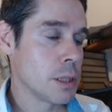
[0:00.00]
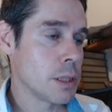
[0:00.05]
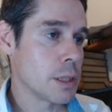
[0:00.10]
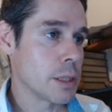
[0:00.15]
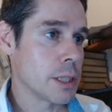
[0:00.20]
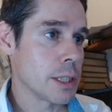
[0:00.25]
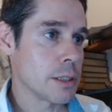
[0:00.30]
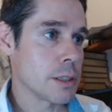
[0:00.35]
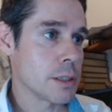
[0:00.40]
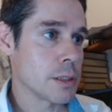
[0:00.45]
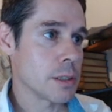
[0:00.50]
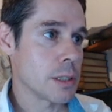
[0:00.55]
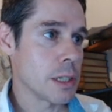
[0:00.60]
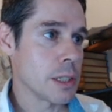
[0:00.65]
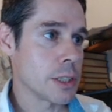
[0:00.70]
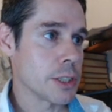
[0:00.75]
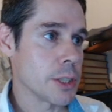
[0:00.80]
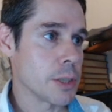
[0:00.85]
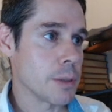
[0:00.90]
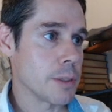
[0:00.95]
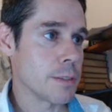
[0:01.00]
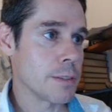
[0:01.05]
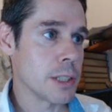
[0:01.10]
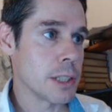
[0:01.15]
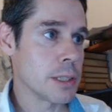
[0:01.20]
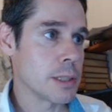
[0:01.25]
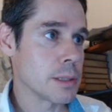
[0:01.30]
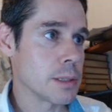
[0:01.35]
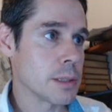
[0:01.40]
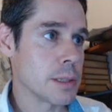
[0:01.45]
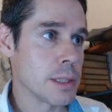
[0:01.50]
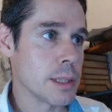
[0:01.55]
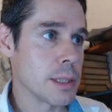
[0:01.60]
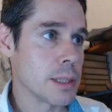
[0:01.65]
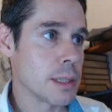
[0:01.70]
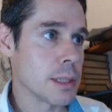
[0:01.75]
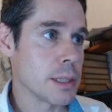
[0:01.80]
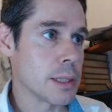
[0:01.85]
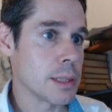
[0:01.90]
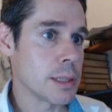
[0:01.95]
on our translation equivalent,
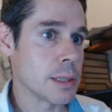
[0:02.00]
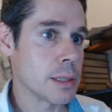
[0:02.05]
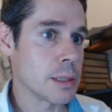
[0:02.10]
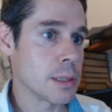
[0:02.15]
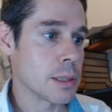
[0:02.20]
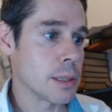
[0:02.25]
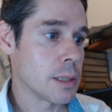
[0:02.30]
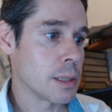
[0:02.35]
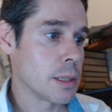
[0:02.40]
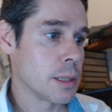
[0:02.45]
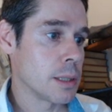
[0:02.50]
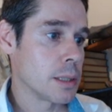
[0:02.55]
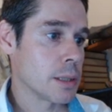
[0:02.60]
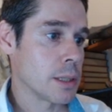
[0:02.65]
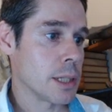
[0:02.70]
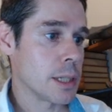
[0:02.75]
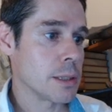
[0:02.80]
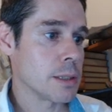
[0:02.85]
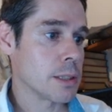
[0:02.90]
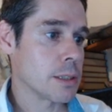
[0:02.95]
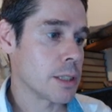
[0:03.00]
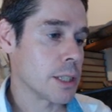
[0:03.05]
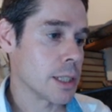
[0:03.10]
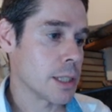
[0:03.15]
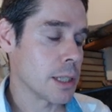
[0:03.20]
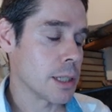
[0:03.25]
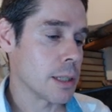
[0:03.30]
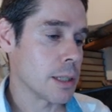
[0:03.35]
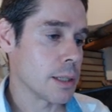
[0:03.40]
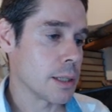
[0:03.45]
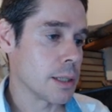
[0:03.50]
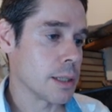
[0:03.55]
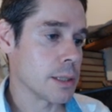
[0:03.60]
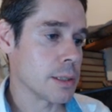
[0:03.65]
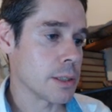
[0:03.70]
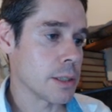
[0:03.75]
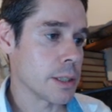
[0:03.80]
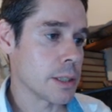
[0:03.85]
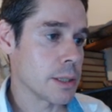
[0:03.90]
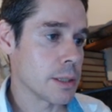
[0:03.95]
and not right click,
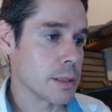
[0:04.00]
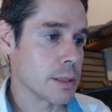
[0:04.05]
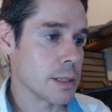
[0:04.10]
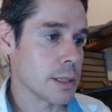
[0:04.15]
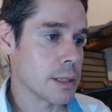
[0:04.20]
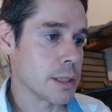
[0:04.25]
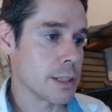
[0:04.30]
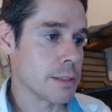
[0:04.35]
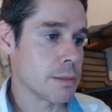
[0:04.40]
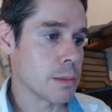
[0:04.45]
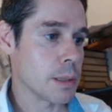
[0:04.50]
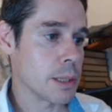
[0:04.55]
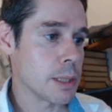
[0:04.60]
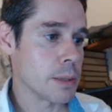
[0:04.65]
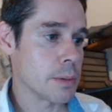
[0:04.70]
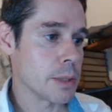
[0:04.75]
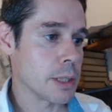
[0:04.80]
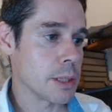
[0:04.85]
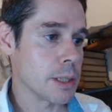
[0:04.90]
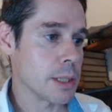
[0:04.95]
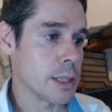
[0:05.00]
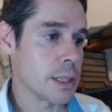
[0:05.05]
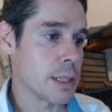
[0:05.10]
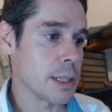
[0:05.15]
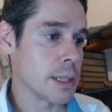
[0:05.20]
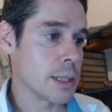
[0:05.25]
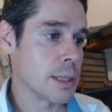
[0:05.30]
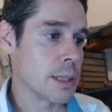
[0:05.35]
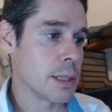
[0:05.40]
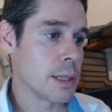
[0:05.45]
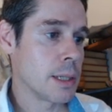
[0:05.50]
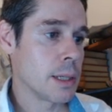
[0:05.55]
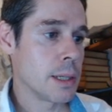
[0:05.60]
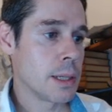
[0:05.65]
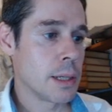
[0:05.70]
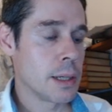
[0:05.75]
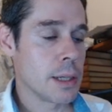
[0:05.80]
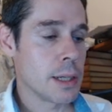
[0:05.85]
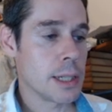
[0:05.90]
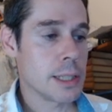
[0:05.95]
sorry, and therefore, and we could then add
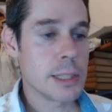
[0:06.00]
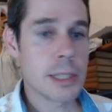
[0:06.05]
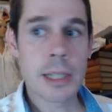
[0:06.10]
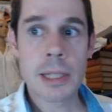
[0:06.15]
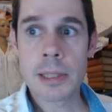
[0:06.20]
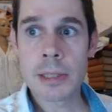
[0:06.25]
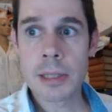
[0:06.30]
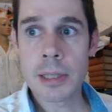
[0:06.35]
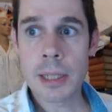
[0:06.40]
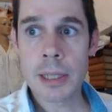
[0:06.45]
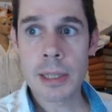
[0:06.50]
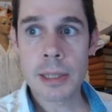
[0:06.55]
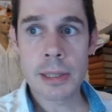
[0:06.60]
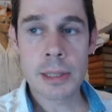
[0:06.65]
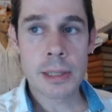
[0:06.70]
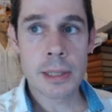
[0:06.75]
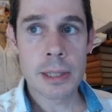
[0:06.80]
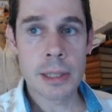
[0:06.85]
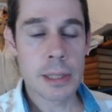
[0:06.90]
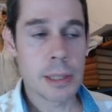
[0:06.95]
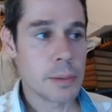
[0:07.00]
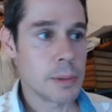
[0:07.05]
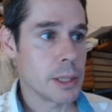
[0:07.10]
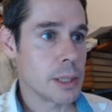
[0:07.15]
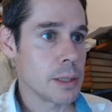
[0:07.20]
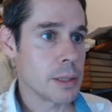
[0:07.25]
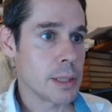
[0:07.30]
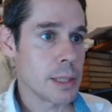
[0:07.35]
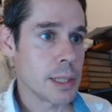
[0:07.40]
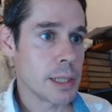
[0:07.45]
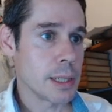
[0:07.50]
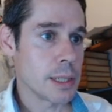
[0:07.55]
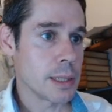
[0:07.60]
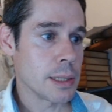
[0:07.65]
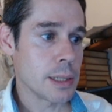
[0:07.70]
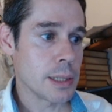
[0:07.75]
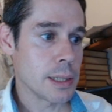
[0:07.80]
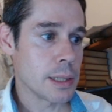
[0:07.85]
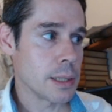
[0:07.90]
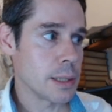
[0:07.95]
under our Chinese TE, we could add
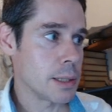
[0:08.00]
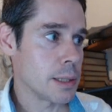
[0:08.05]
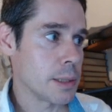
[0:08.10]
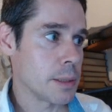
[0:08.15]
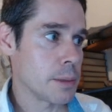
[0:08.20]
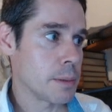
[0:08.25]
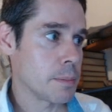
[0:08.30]
a